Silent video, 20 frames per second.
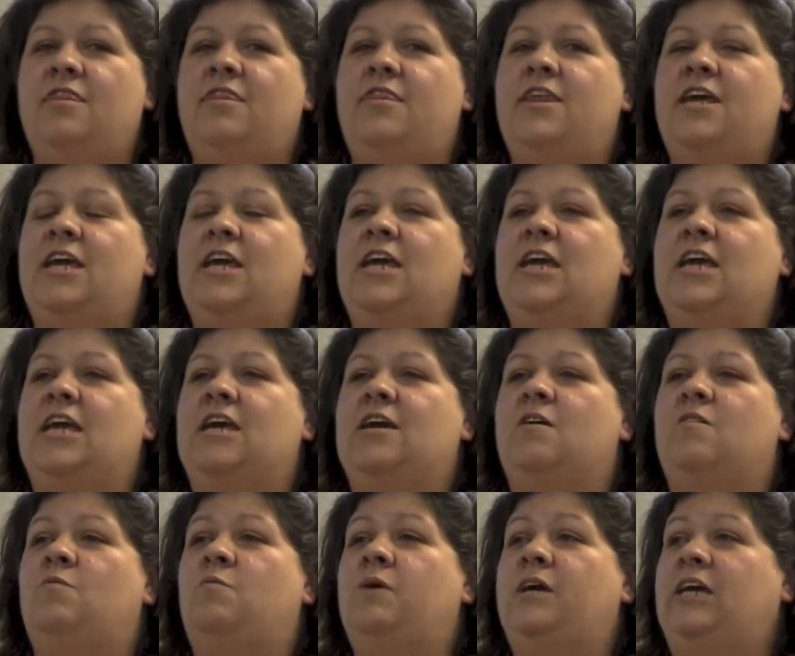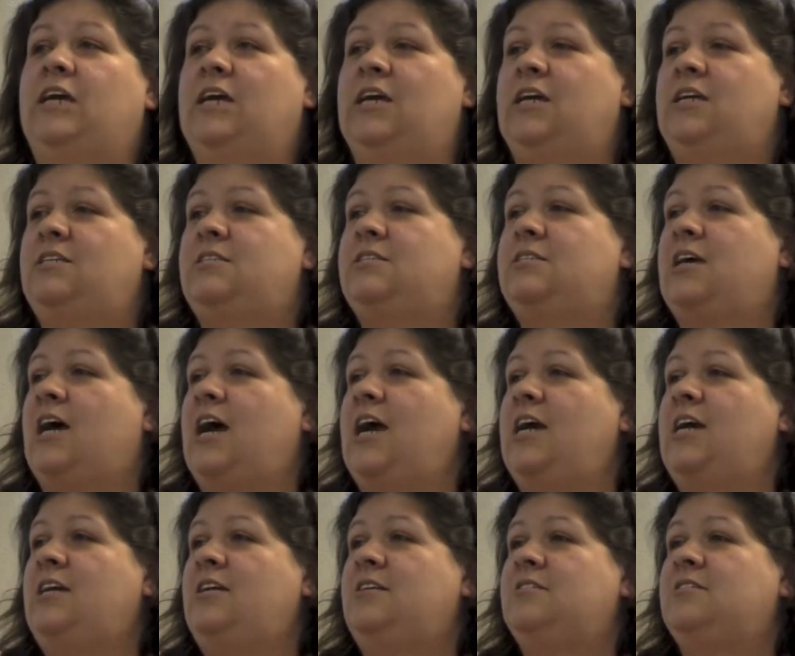The wiki
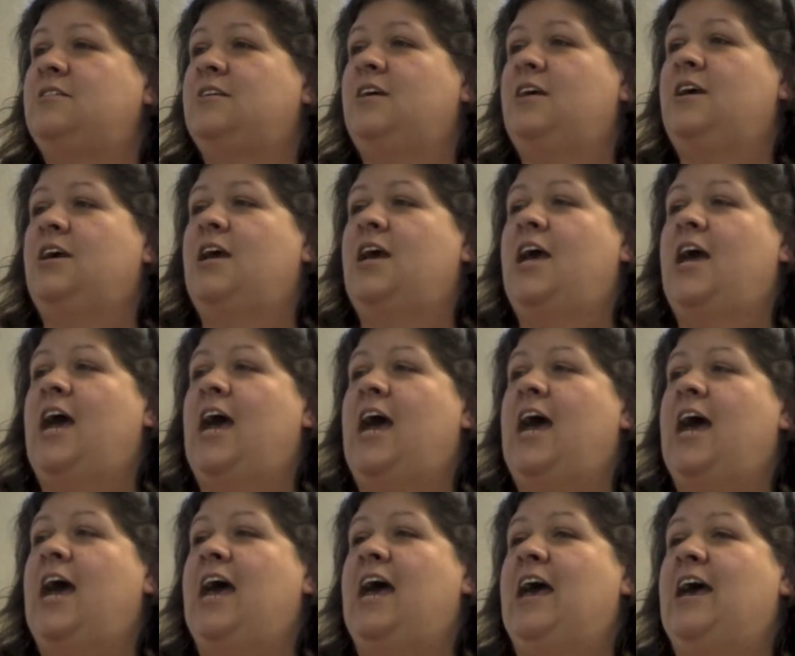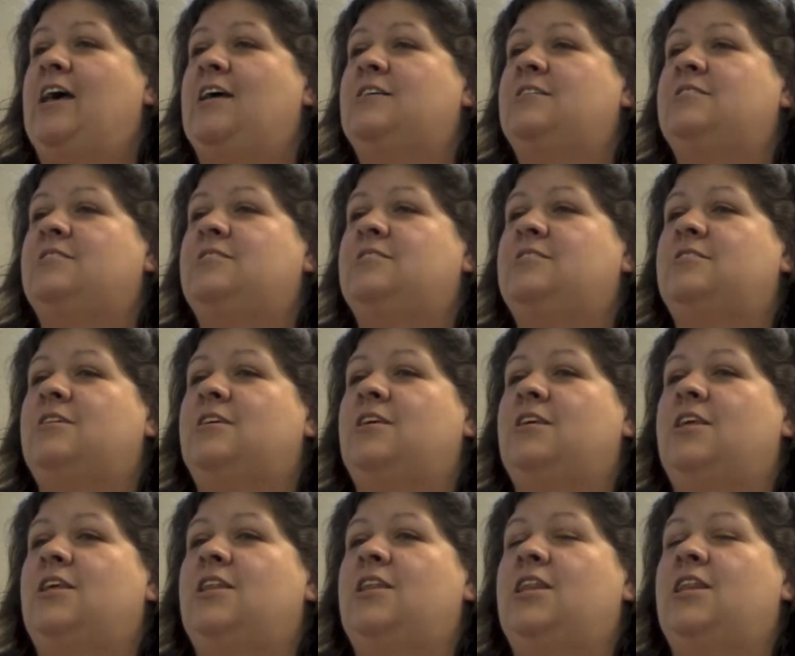site has
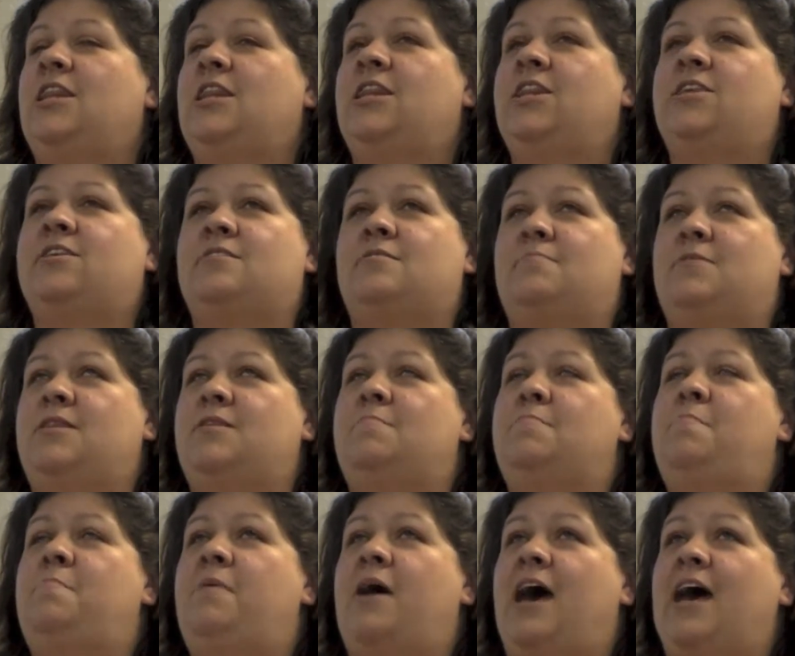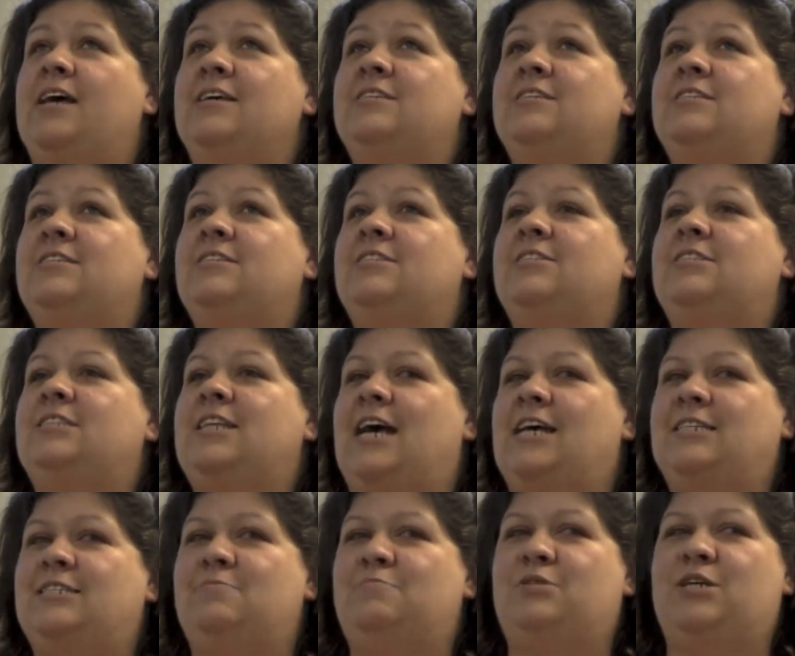some of the best
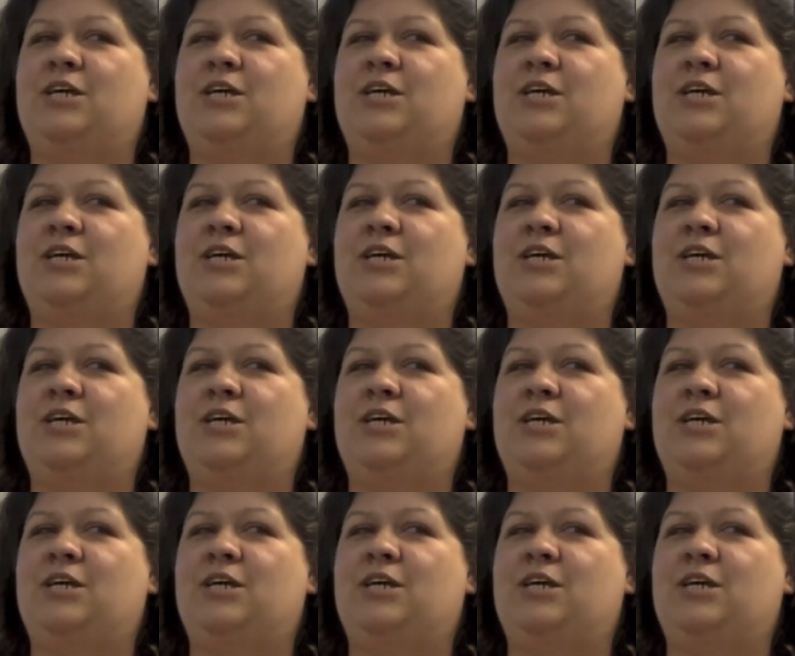lesson